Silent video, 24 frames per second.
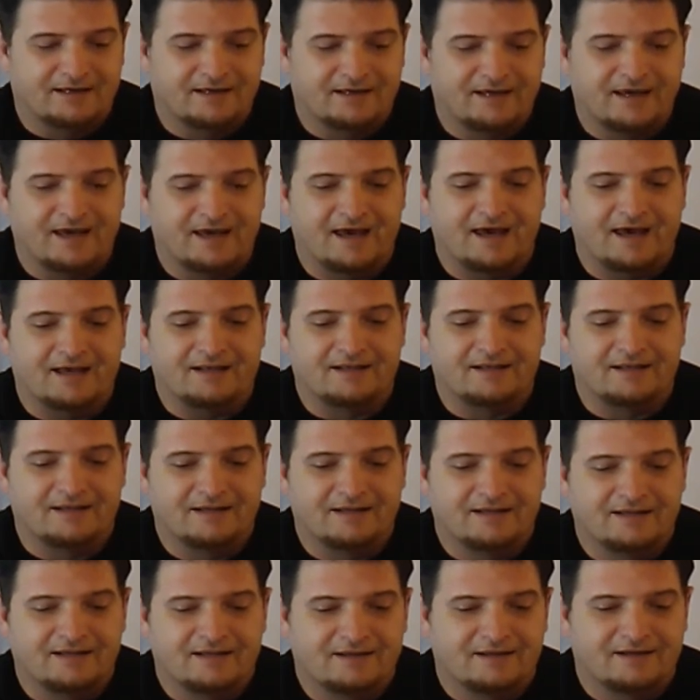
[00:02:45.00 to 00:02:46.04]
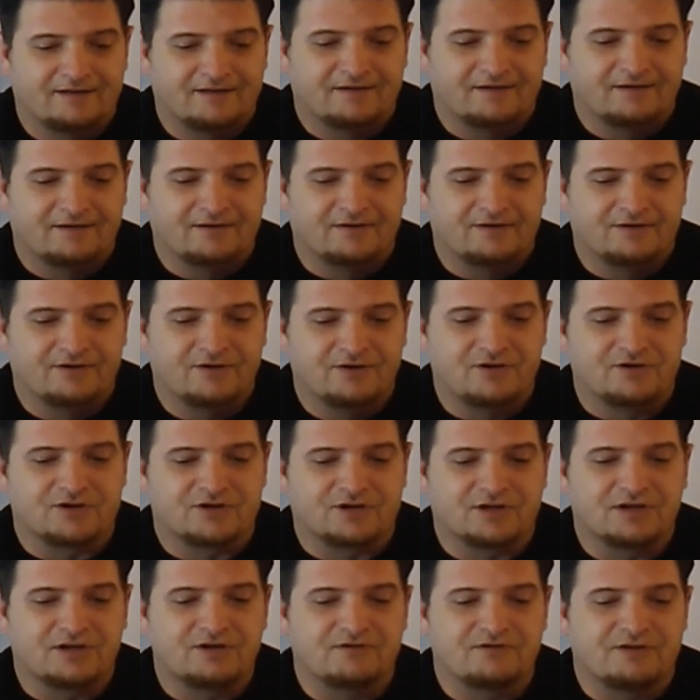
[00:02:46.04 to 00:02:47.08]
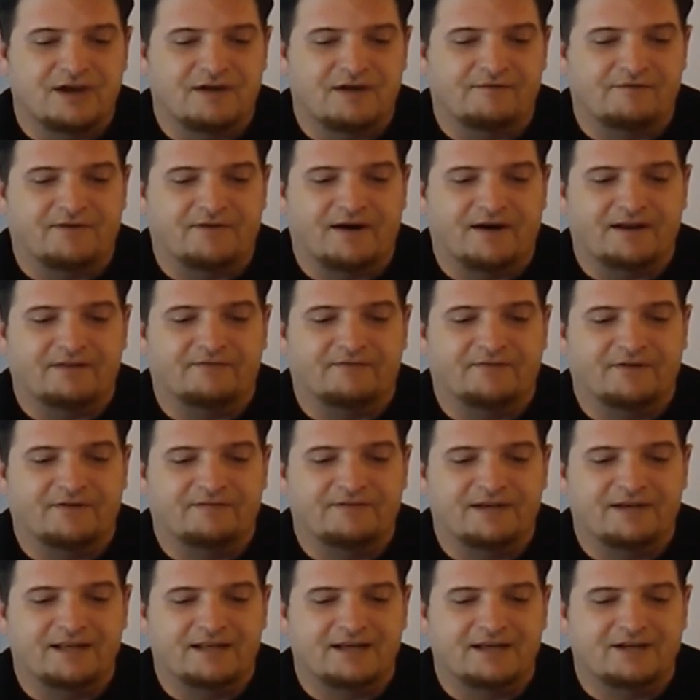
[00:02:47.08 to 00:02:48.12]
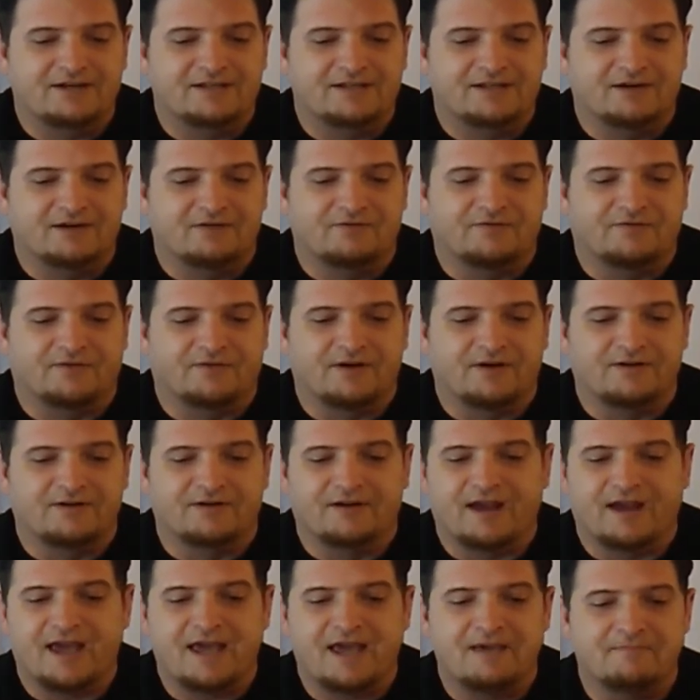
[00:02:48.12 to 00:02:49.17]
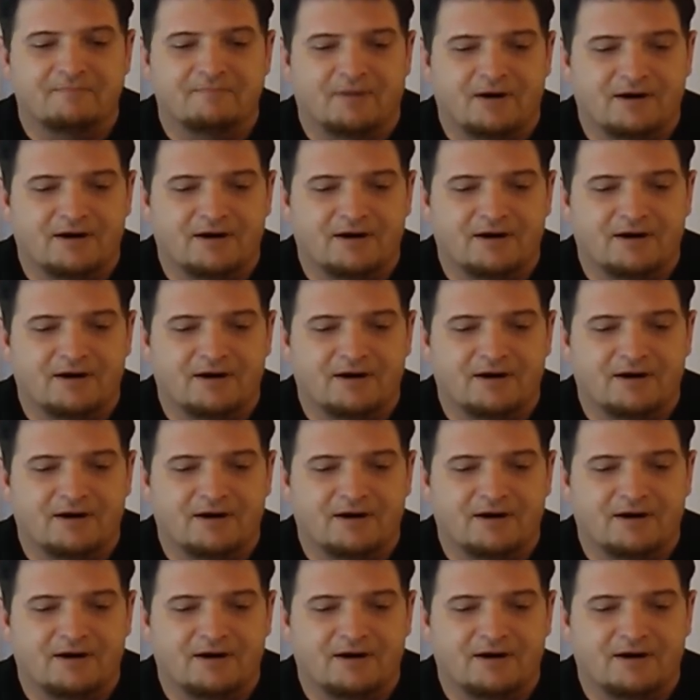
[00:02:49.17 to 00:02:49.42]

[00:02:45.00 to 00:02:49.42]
And usually you can't find a 15-inch silk for under $8.